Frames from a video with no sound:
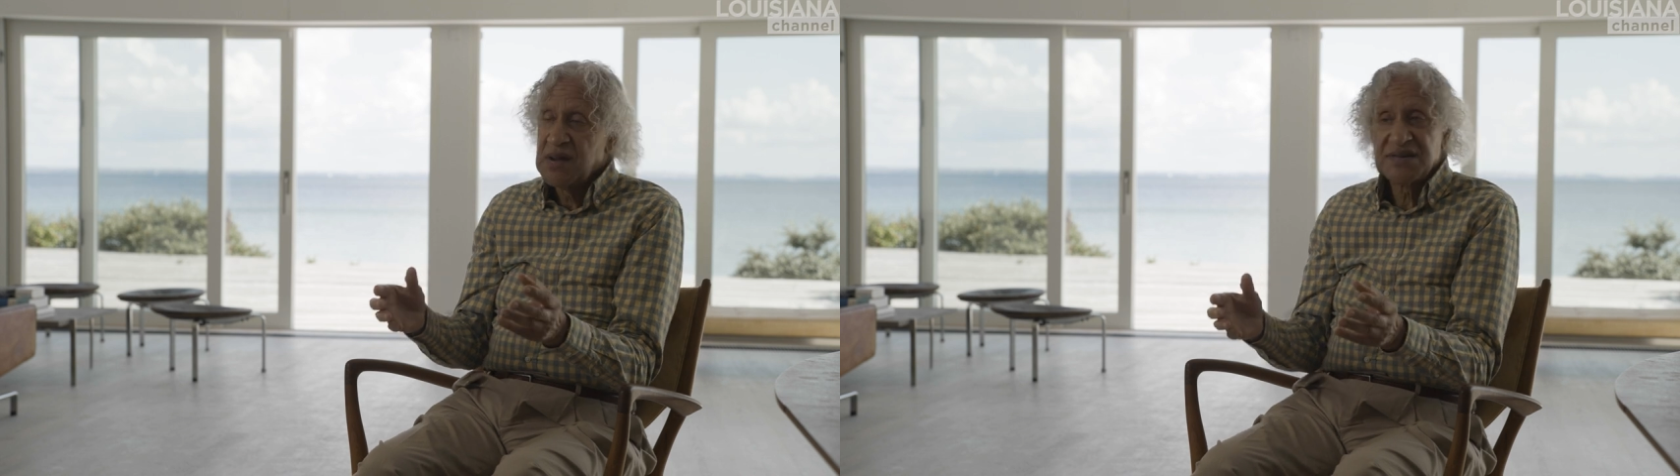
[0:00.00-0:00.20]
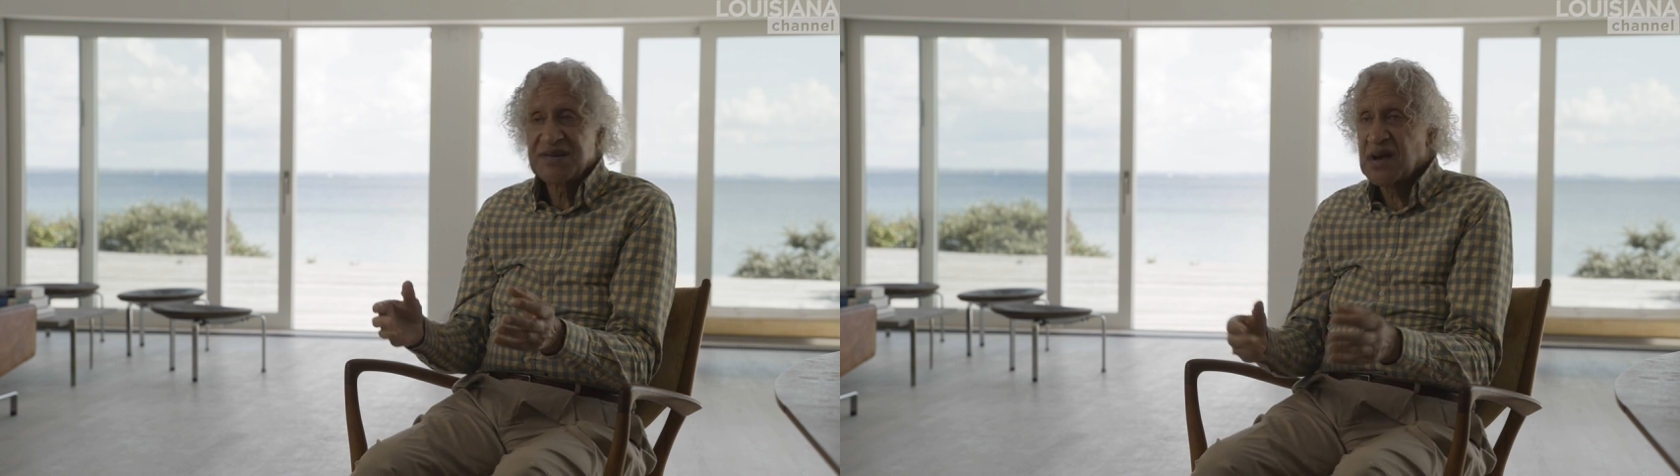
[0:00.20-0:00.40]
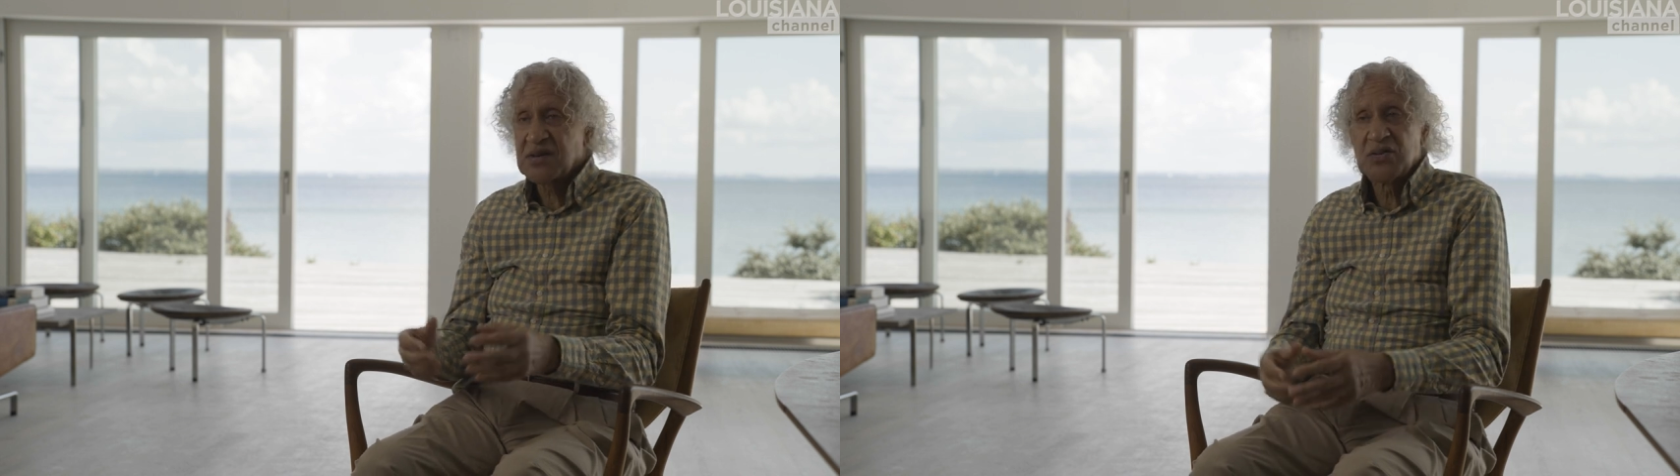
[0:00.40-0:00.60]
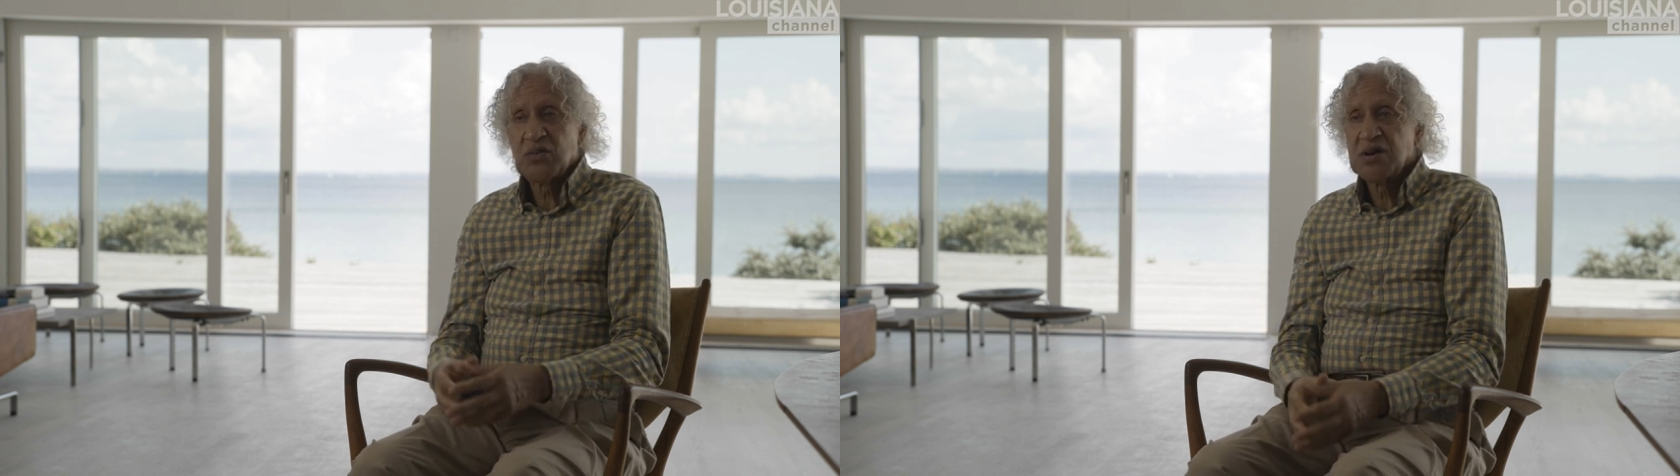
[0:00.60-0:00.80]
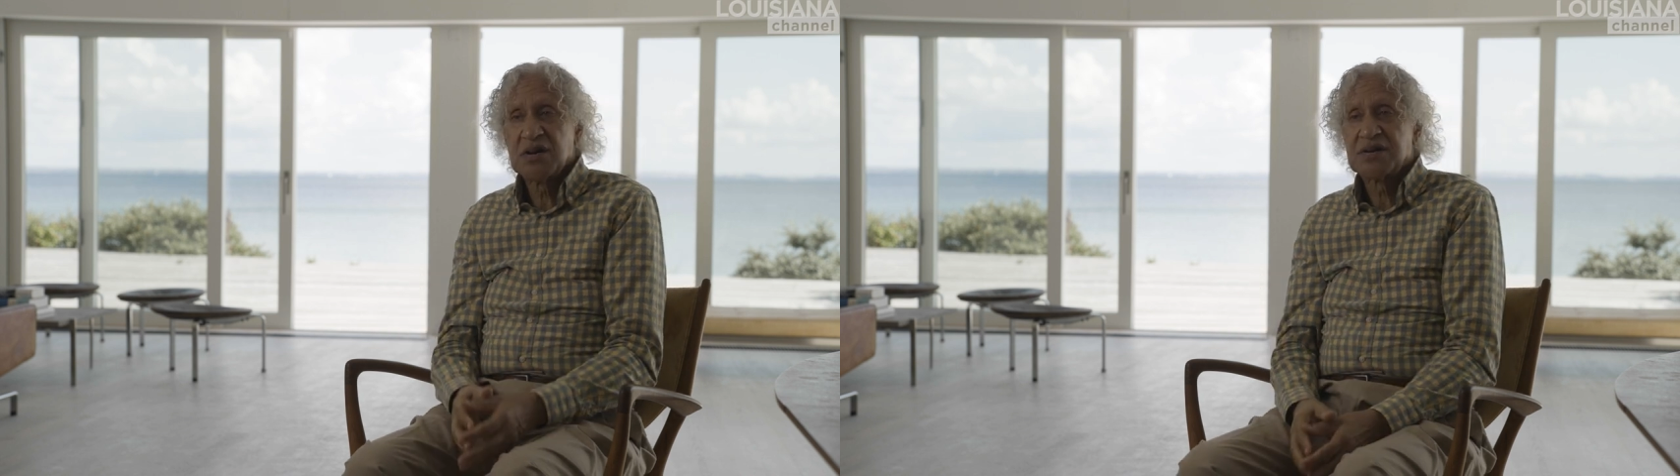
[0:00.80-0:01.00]
it's not going to
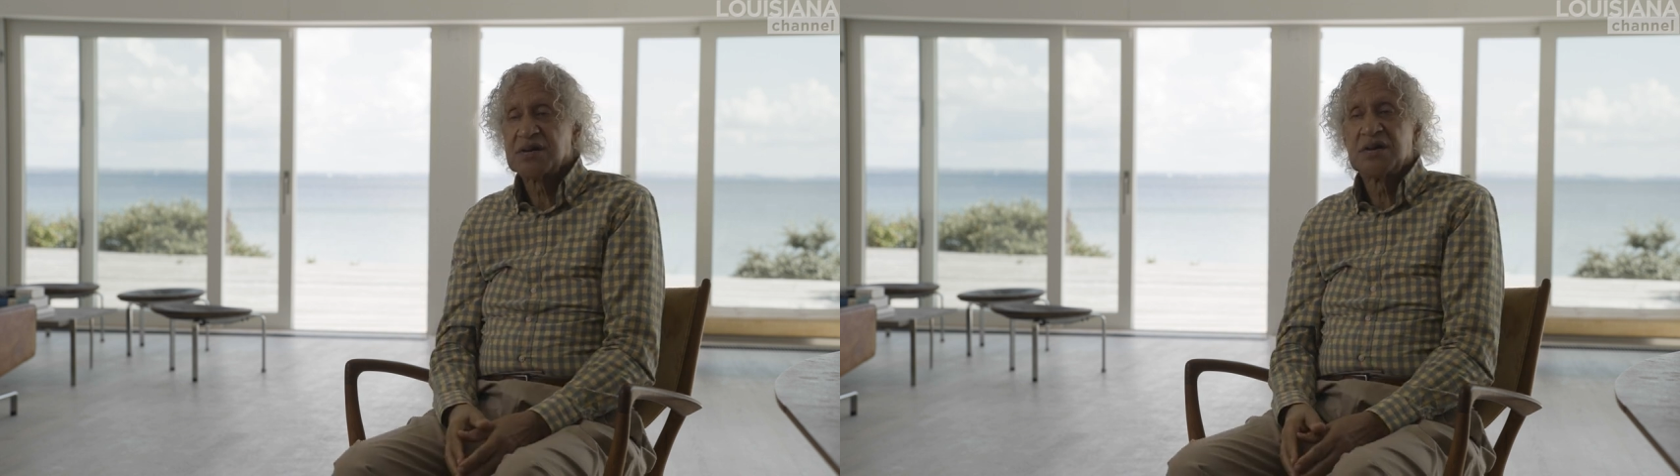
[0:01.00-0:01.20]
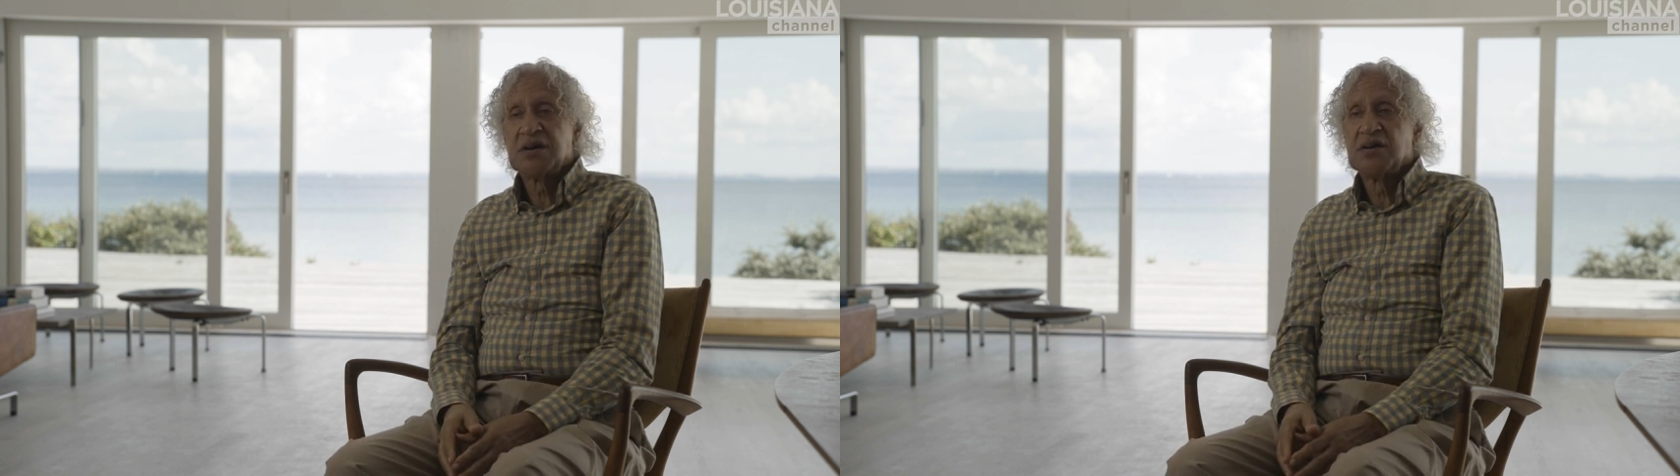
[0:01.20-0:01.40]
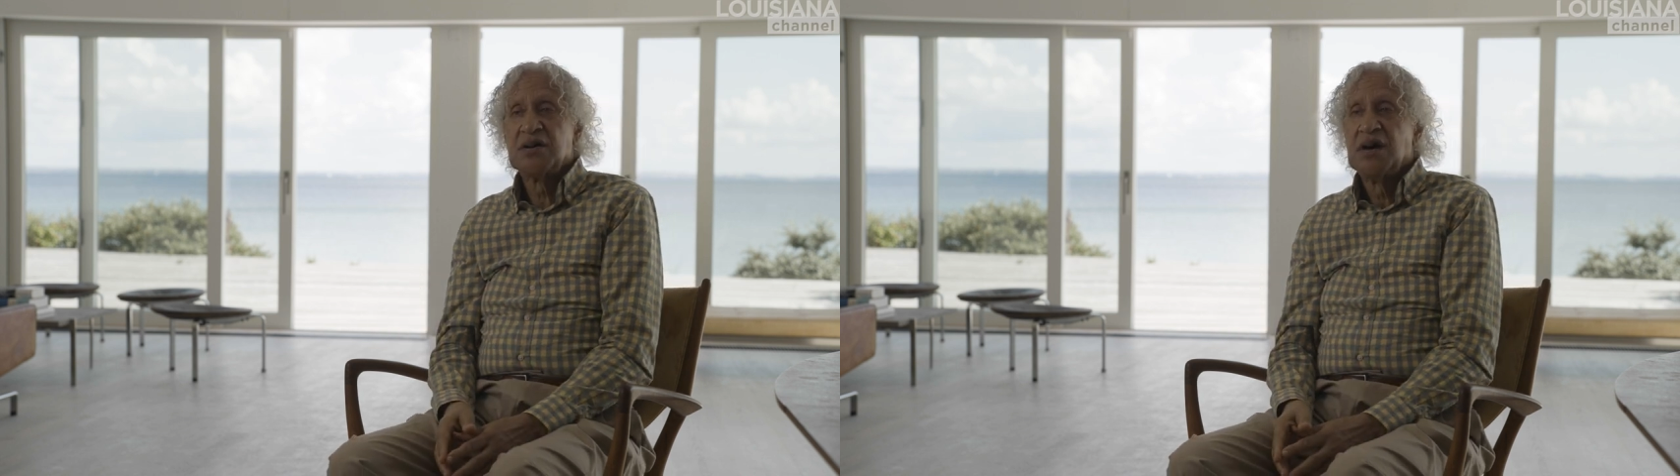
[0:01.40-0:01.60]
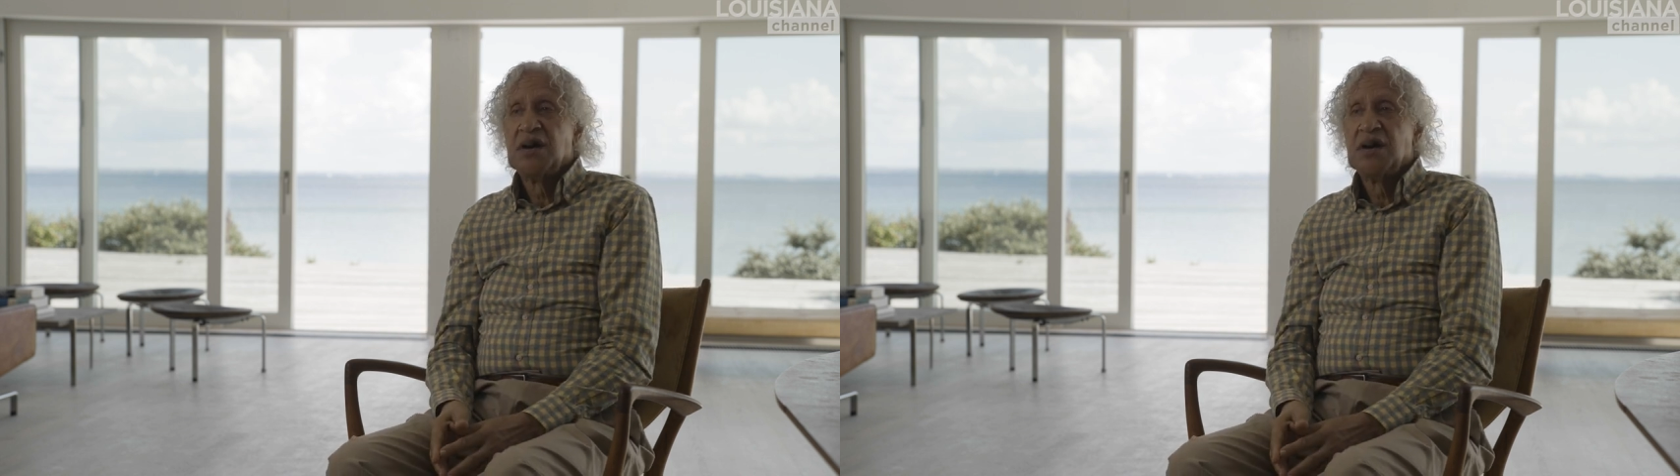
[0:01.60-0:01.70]
work, you know?